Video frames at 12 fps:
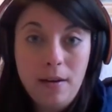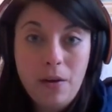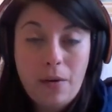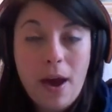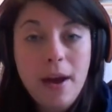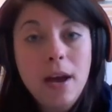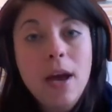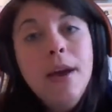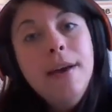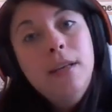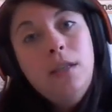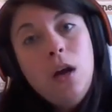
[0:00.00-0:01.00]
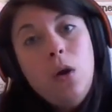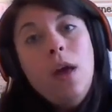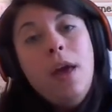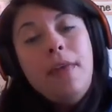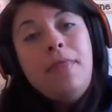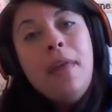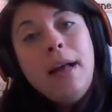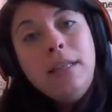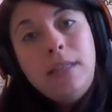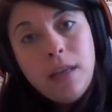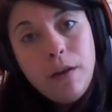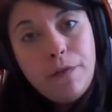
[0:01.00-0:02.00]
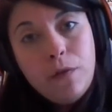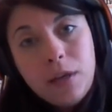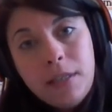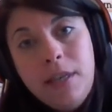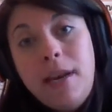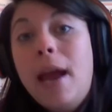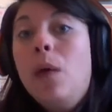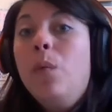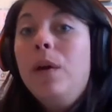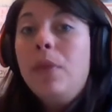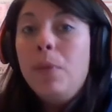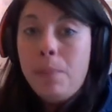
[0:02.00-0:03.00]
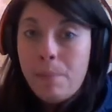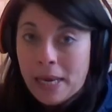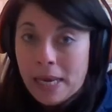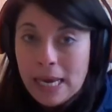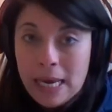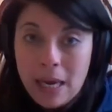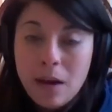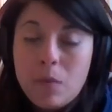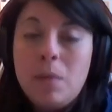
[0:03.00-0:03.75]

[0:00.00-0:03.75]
Okay, so that's it for today with me.